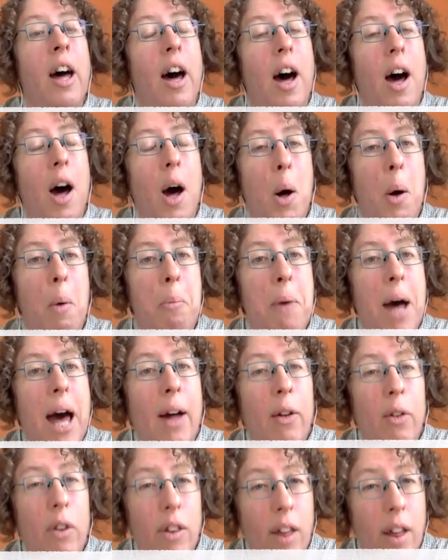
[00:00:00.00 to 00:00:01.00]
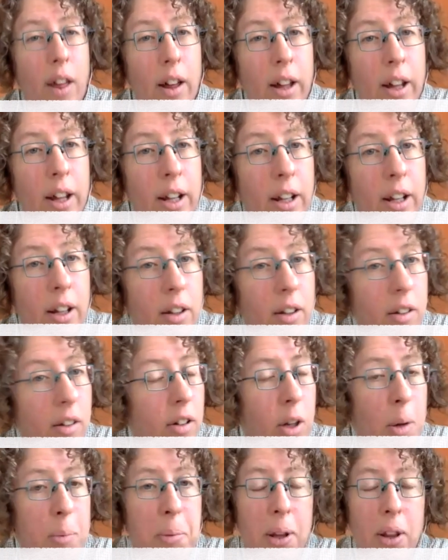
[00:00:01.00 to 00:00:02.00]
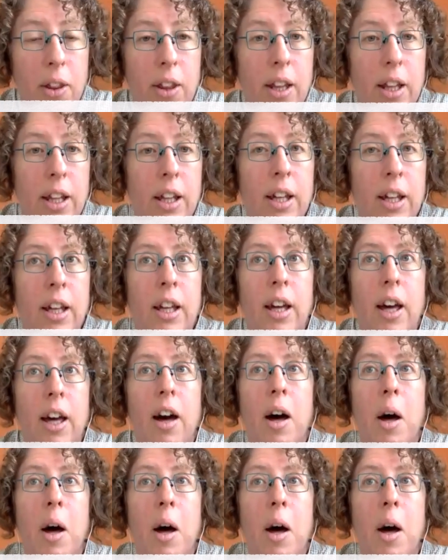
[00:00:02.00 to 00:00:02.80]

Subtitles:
Outside some of the